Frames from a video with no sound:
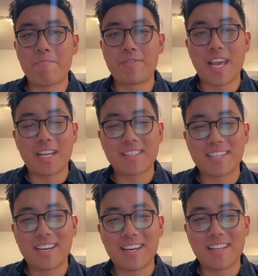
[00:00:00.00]
Thanks
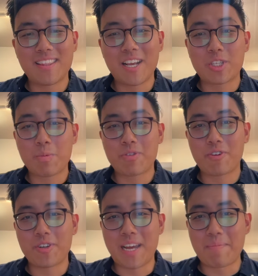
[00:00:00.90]
so much for
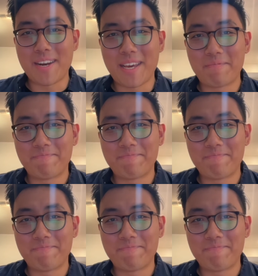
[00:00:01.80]
your time today.